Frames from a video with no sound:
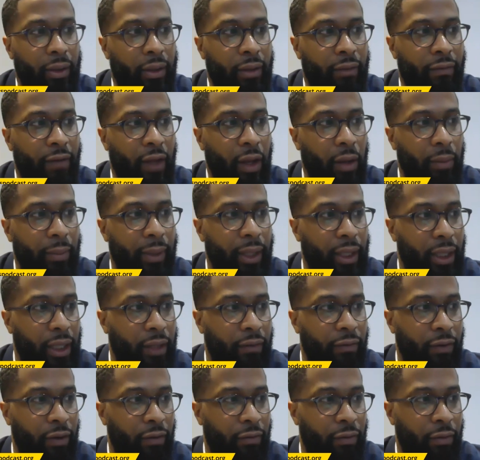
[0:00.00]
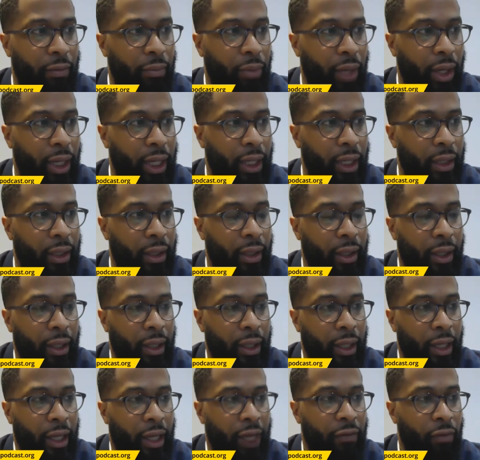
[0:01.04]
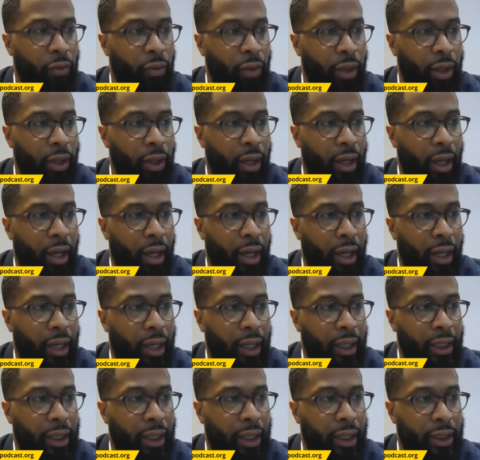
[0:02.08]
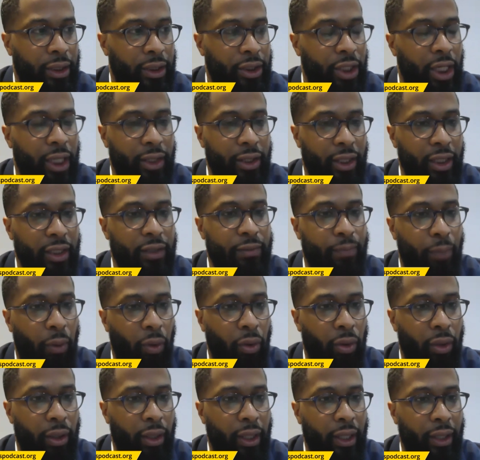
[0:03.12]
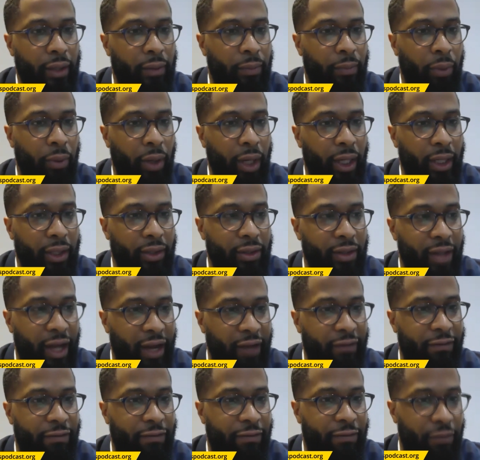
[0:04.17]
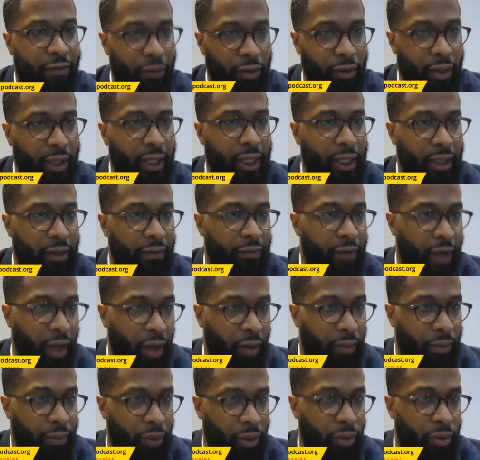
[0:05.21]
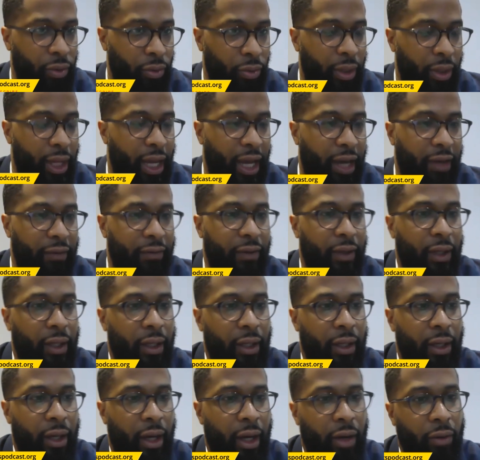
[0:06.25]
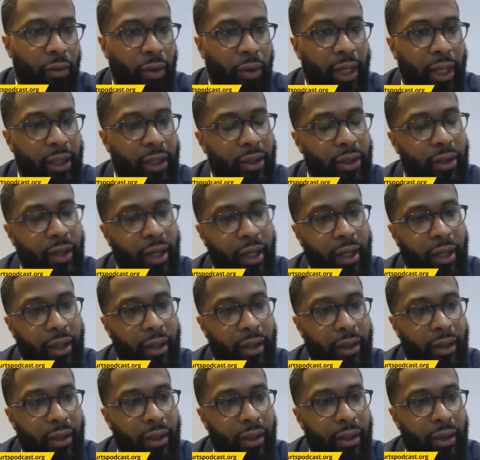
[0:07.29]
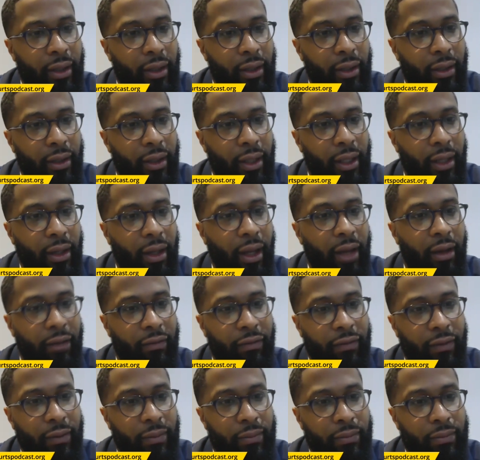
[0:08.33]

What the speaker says: development, even of a brain, even when a child is born, its brain is not fully developed. So do we have a right to take life?